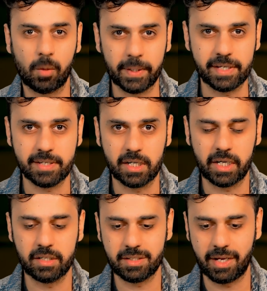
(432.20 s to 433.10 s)
topic
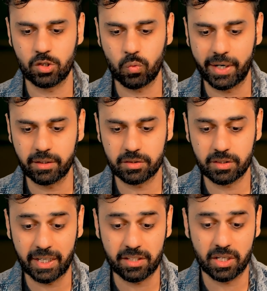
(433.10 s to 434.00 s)
sentence. That's why
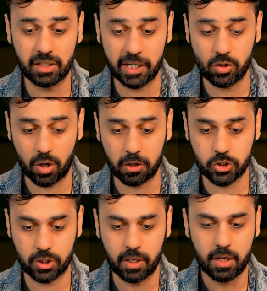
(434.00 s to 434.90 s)
it's an
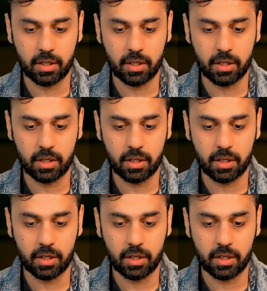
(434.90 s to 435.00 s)
introduction.